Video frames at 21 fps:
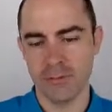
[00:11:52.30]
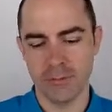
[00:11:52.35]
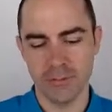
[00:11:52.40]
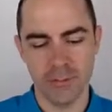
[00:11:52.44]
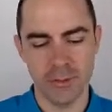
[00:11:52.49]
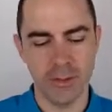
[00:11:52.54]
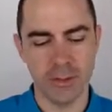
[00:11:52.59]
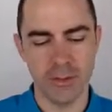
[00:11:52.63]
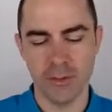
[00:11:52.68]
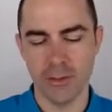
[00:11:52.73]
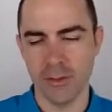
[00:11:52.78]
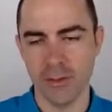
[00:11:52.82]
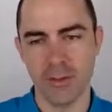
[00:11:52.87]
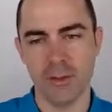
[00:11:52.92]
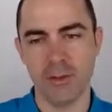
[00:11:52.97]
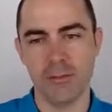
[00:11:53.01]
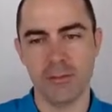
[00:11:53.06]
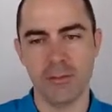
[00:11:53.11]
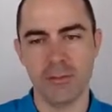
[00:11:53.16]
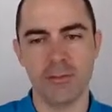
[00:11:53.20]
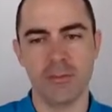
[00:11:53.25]
But it
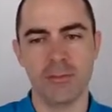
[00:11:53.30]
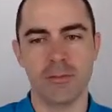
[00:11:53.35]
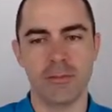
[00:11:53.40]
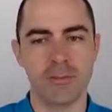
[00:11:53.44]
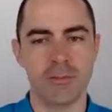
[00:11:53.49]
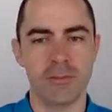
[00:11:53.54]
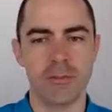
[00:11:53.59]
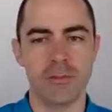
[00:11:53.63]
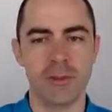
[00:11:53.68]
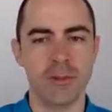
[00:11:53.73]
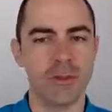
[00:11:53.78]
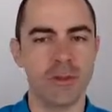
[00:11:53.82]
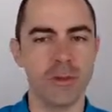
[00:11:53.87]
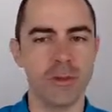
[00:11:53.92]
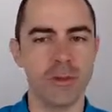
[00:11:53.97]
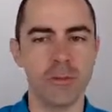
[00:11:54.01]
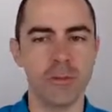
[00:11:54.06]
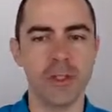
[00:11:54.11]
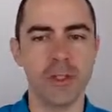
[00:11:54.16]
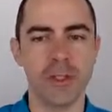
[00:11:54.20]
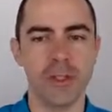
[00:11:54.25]

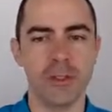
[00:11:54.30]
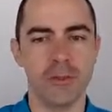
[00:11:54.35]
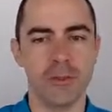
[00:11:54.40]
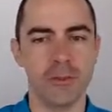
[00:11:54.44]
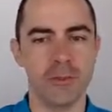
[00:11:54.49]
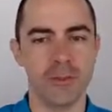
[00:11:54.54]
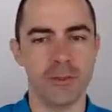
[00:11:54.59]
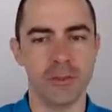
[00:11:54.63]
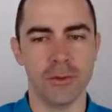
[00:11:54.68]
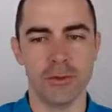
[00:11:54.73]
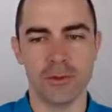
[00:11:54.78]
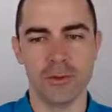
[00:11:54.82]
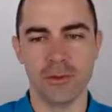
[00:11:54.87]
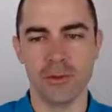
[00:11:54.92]
could be any other rule.